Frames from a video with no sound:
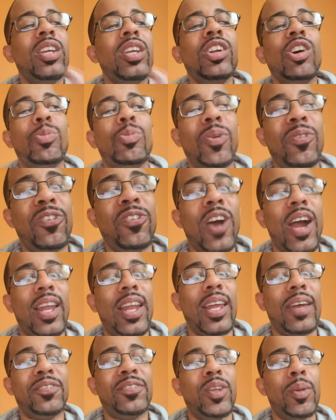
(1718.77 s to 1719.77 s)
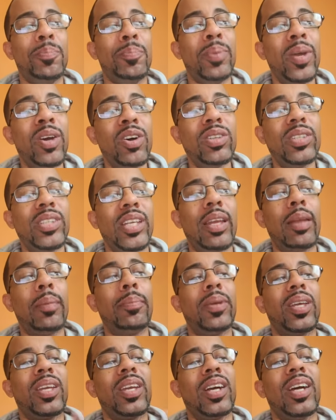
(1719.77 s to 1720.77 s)
you know, before I left the
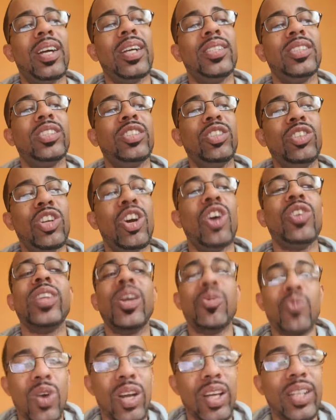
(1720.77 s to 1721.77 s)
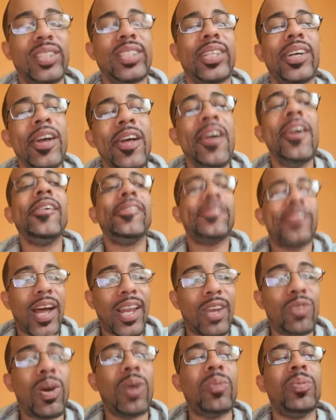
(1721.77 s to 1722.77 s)
building because, you know, they wanted to
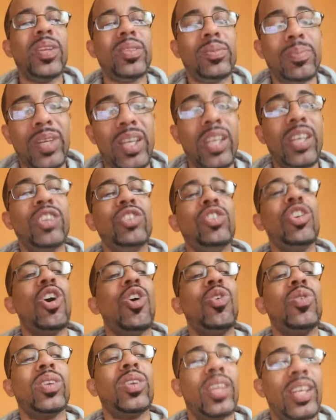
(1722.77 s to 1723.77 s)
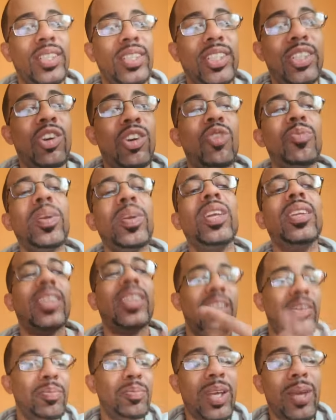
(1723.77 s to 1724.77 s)
follow up with me, you know, get to know me,
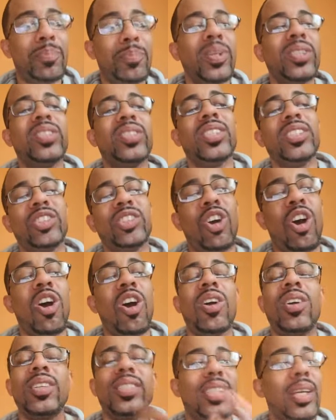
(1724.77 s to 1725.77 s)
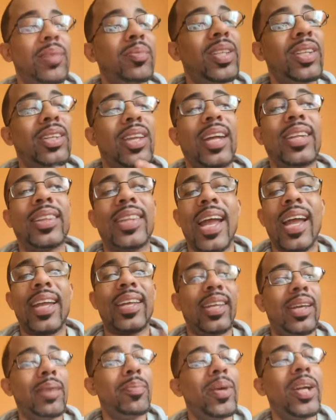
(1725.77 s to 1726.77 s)
leave me a business card, something like
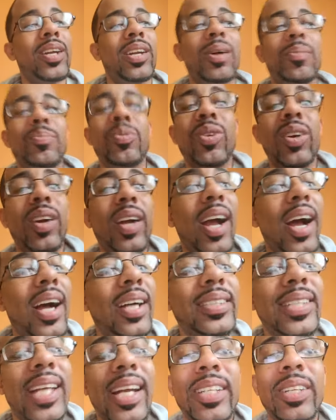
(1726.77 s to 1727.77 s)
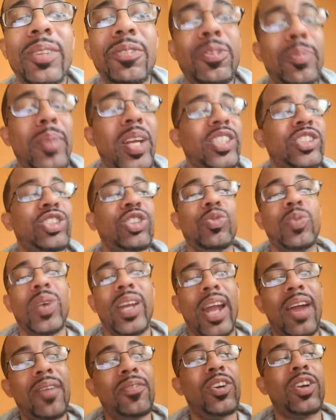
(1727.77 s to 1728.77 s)
that, get my number or contact information or
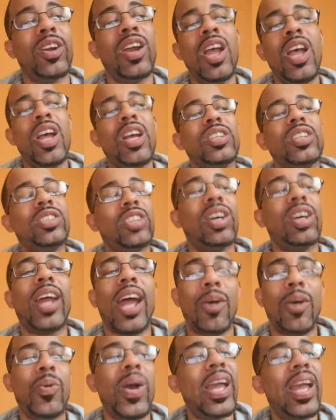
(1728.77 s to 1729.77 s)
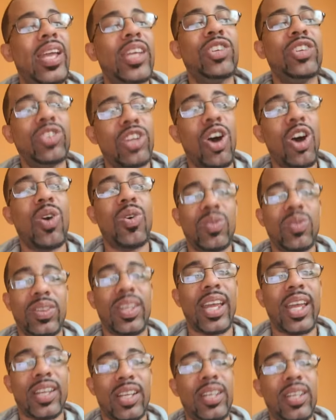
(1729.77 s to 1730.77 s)
whatever. So that way, you know,
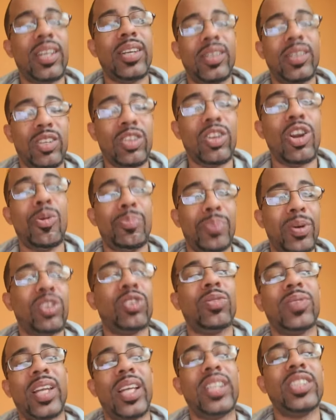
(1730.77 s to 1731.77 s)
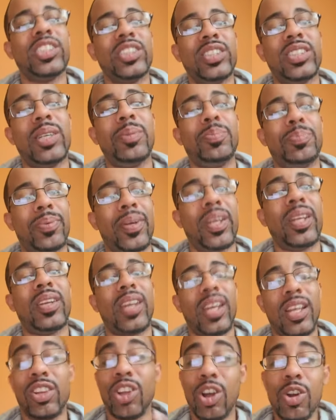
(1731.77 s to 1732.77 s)
they could, you know, build a relationship
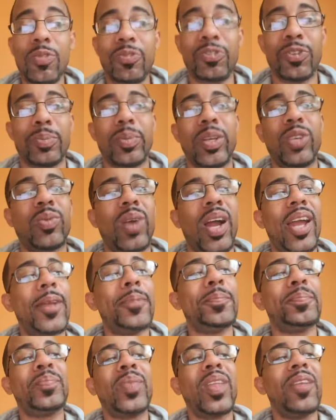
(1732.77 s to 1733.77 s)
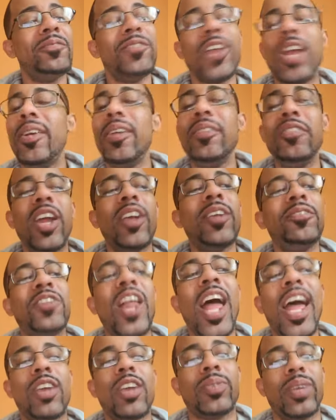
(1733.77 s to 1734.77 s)
and, and learn from me, right? Very, very
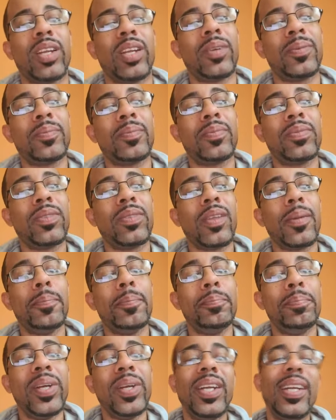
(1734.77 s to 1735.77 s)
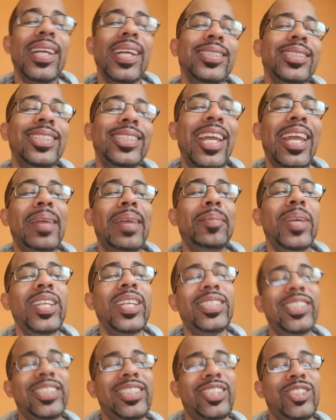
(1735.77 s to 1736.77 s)
flattering. But in that same
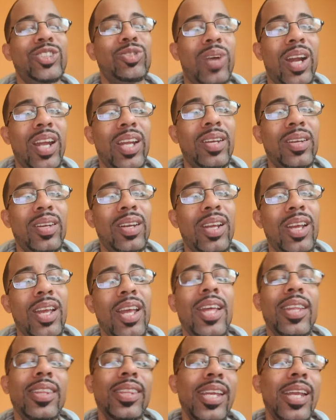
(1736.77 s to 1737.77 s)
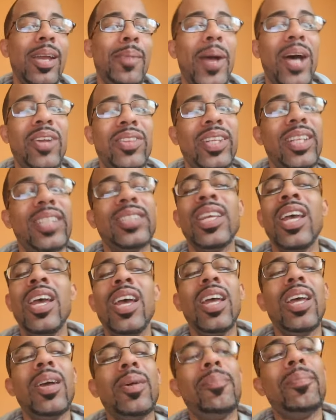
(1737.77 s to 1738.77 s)
instance, right? Think about this
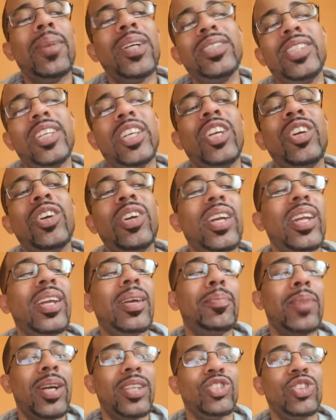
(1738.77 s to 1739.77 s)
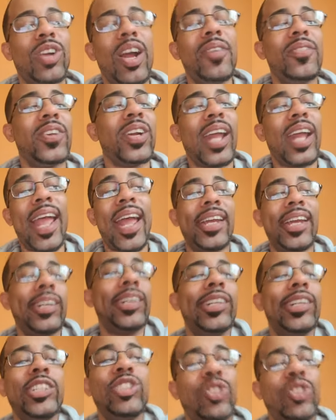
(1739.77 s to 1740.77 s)
my security and my driver, they had
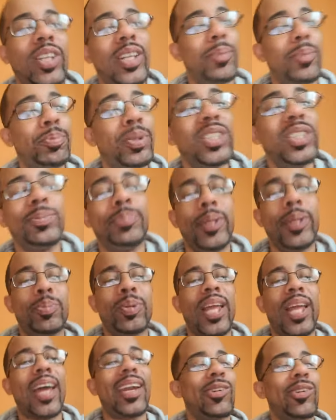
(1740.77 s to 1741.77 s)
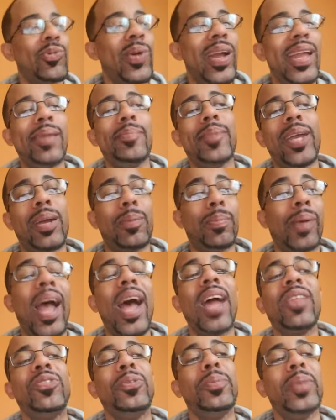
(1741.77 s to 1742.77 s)
to literally push people out of the way and make a
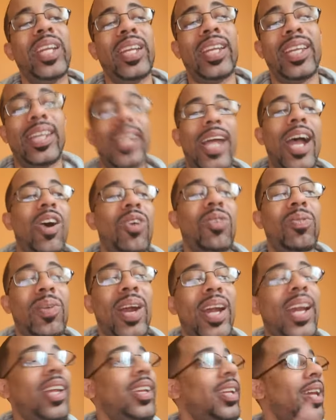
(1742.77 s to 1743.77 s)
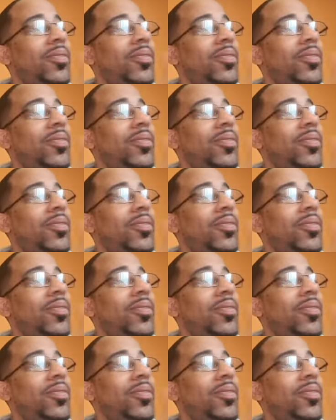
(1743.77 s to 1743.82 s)
path for me to get out, right? I'll